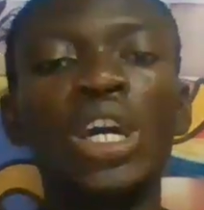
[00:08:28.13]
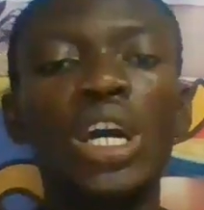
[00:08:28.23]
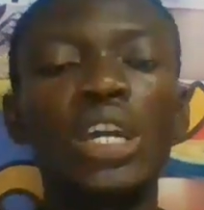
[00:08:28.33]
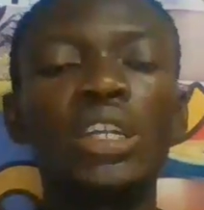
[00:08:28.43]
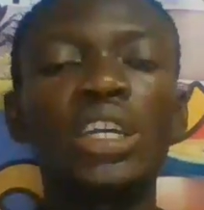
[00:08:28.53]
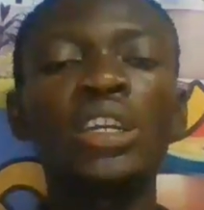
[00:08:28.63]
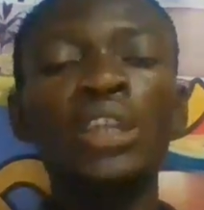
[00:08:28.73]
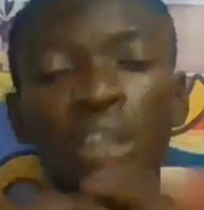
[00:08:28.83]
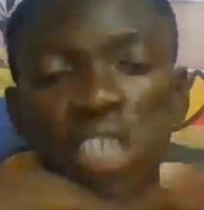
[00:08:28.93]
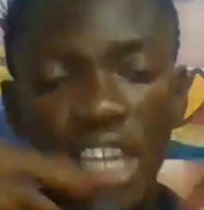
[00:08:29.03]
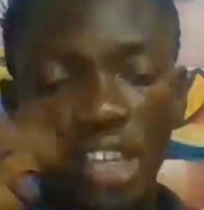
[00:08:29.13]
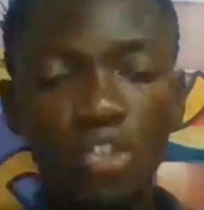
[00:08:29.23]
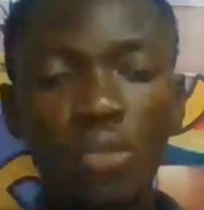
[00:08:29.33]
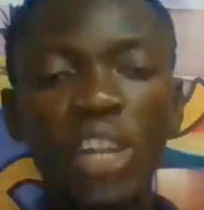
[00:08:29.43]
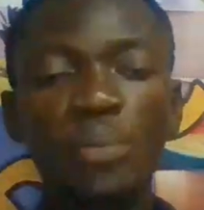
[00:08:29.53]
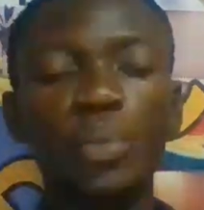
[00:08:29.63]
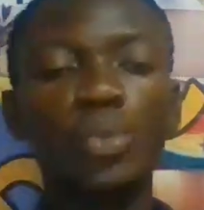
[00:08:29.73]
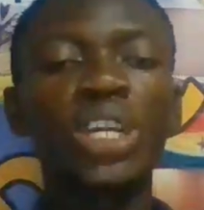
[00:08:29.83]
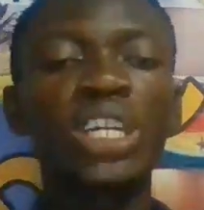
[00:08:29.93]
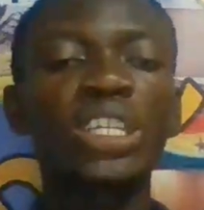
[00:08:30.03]
And then there are so many
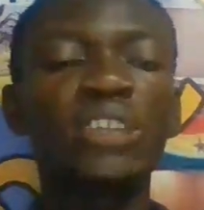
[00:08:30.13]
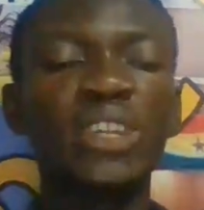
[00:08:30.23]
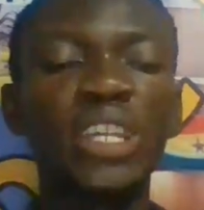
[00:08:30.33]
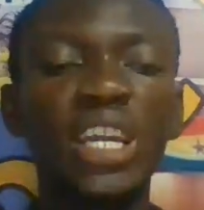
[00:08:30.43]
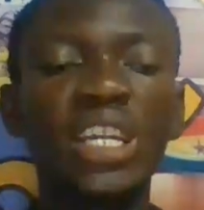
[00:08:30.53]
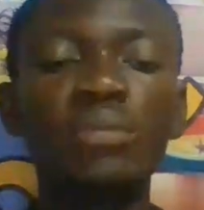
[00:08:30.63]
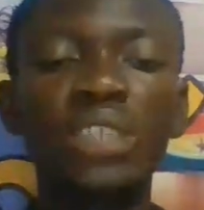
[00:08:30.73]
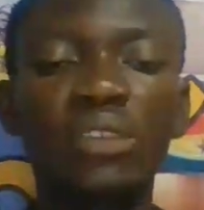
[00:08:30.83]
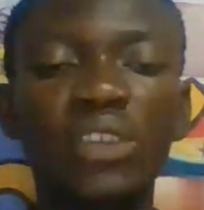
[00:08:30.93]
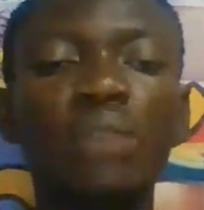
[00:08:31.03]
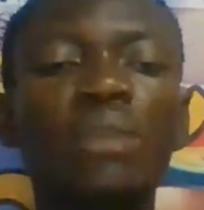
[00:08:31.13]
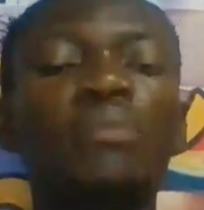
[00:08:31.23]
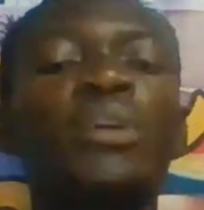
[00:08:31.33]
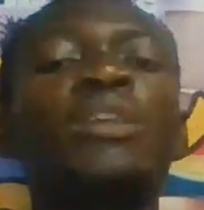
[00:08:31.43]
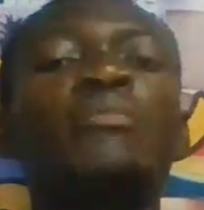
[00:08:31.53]
people that they, their names have come up.